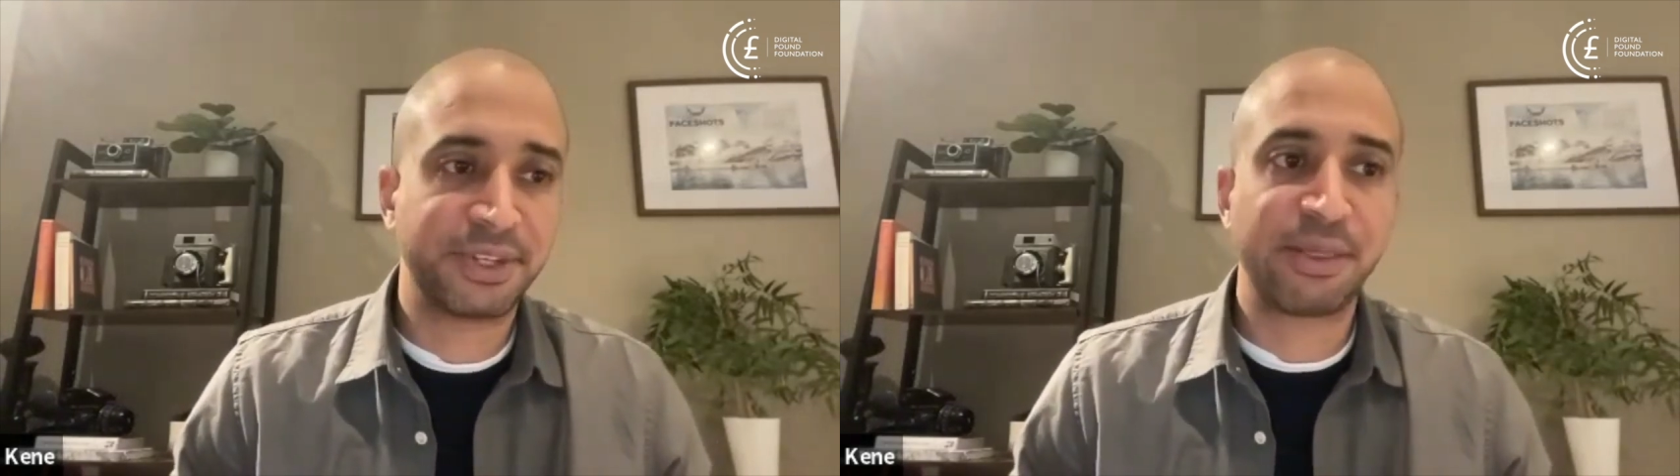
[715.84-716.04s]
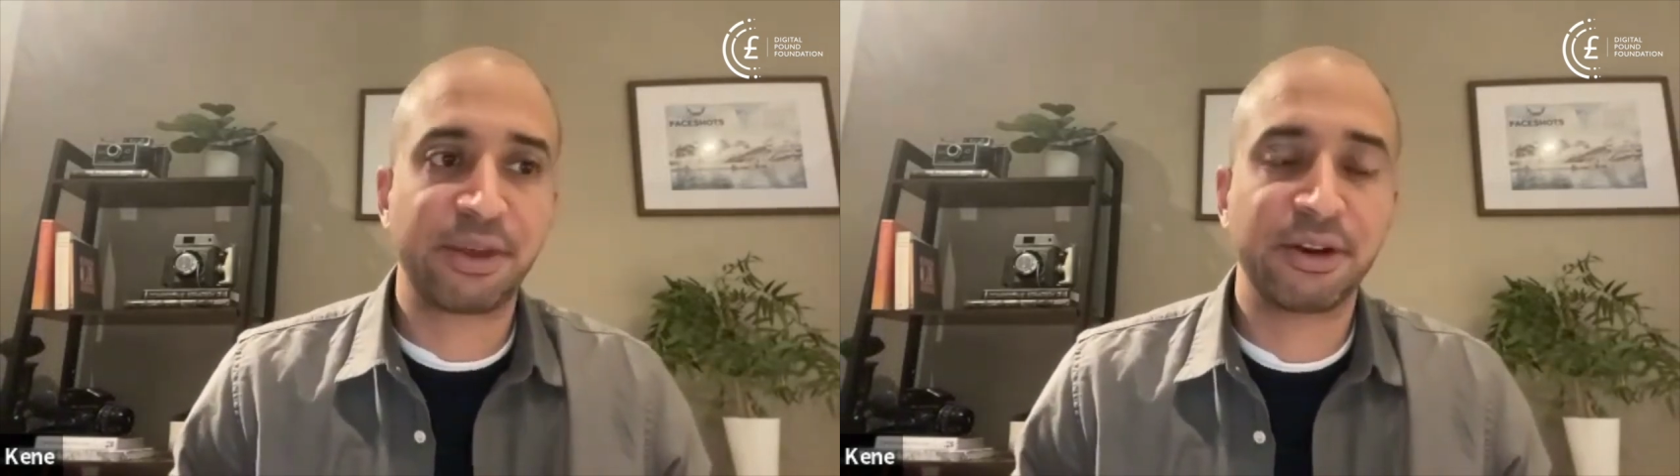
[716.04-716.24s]

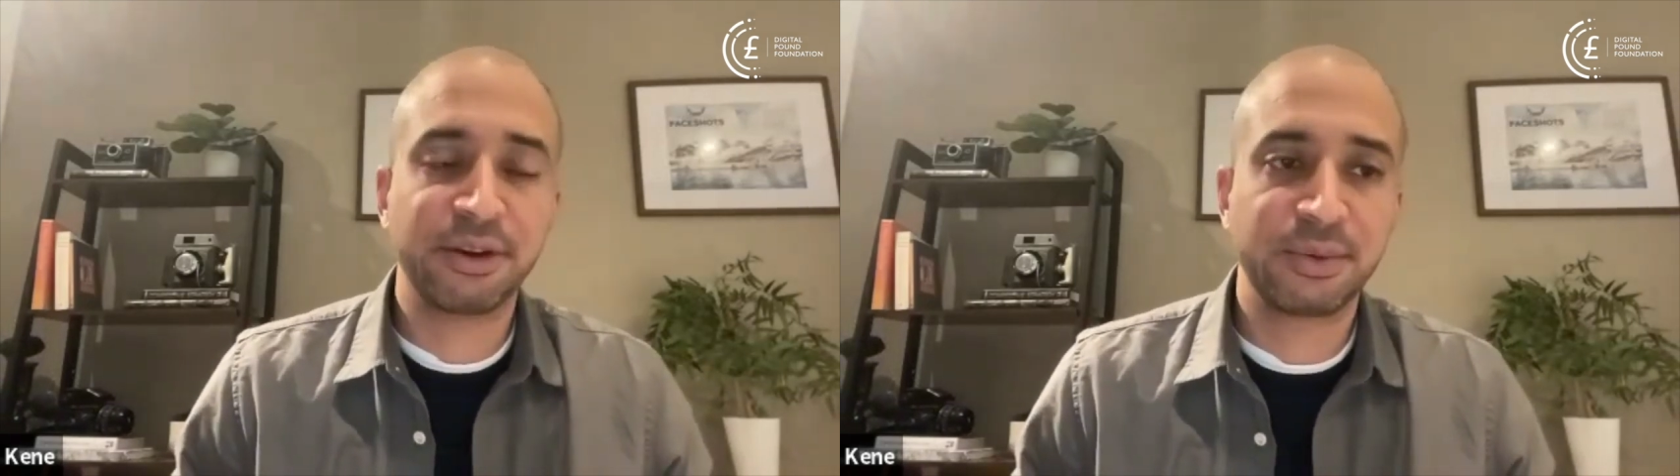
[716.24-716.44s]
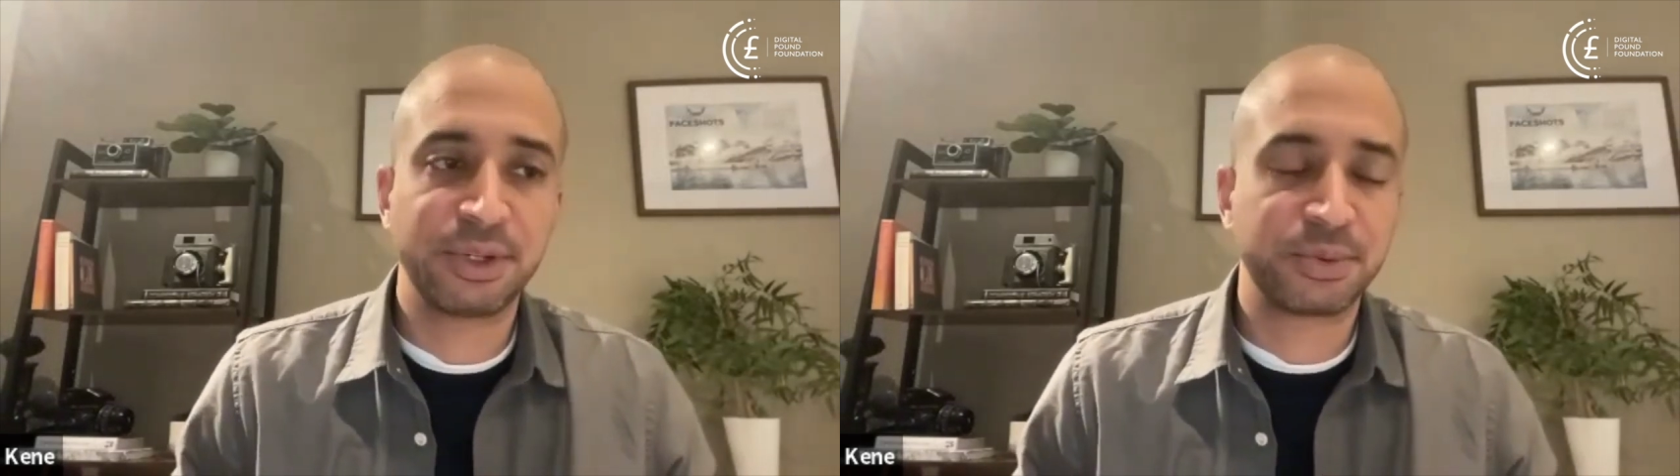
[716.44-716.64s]

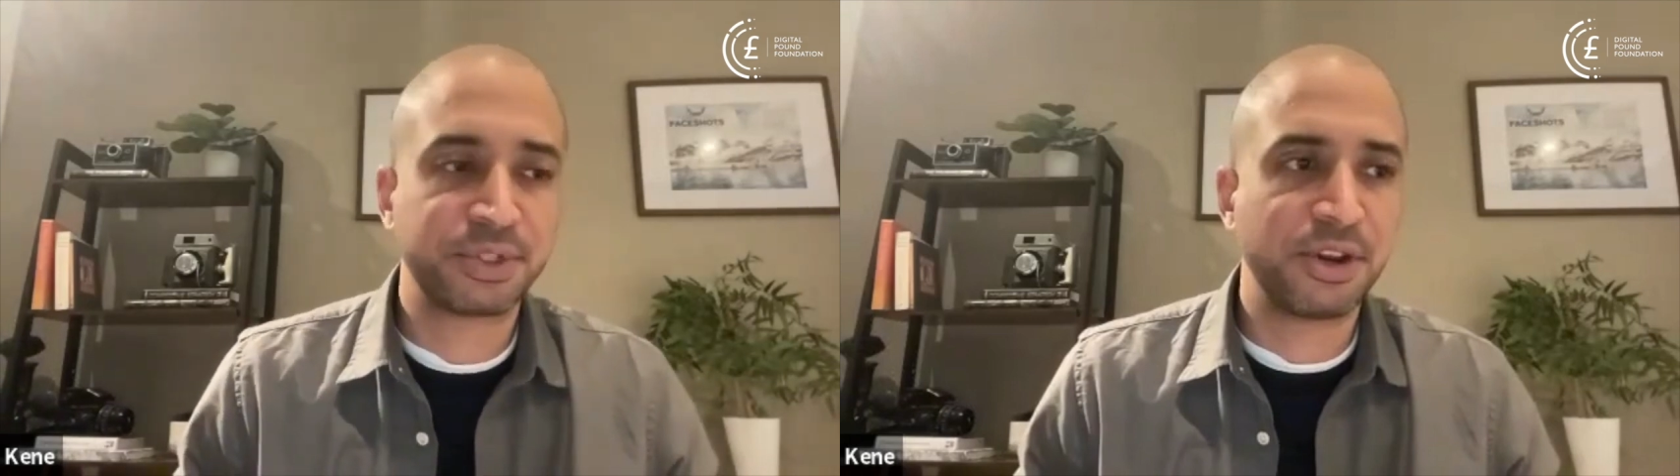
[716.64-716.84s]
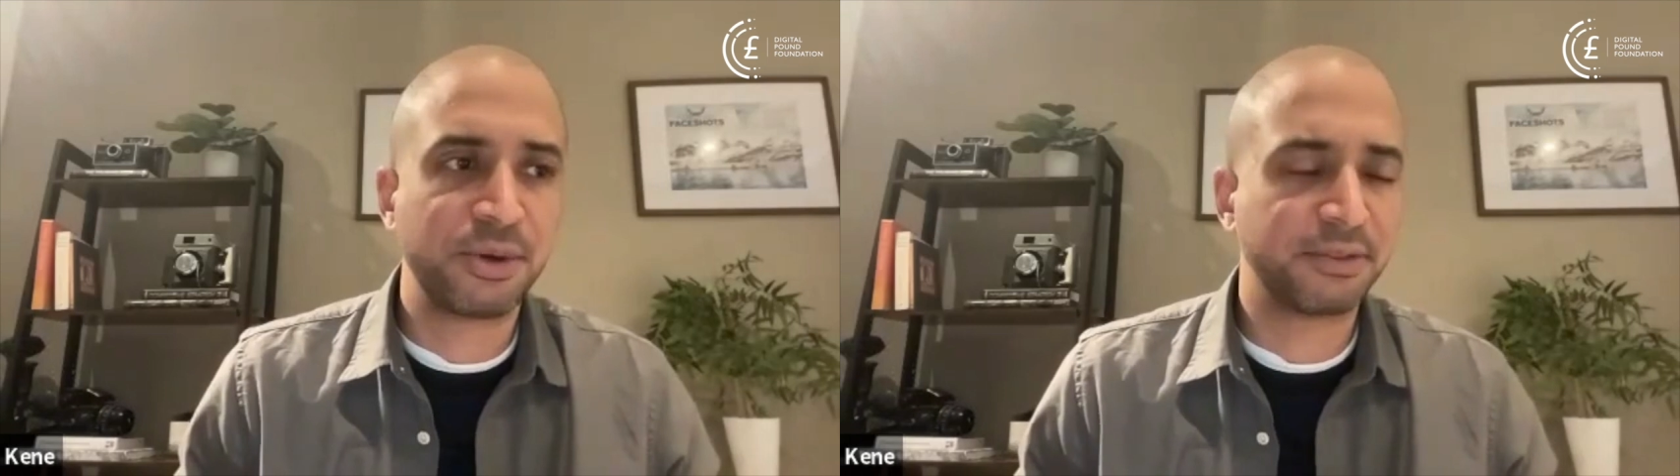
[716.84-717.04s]
Tether, which
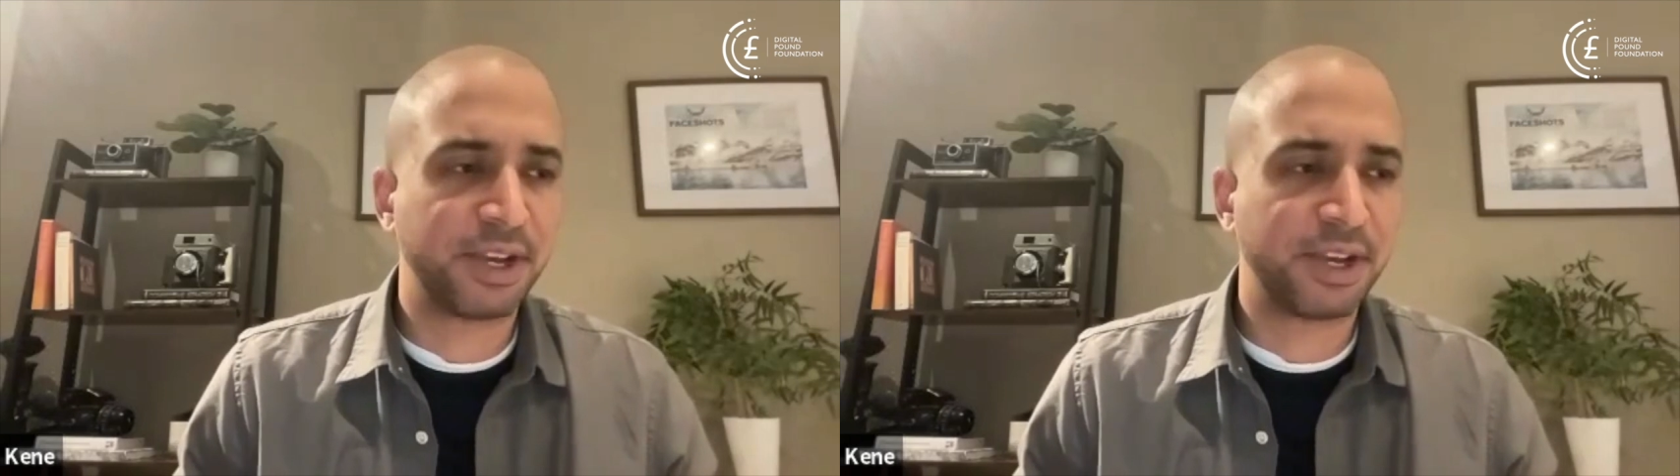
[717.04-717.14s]
was known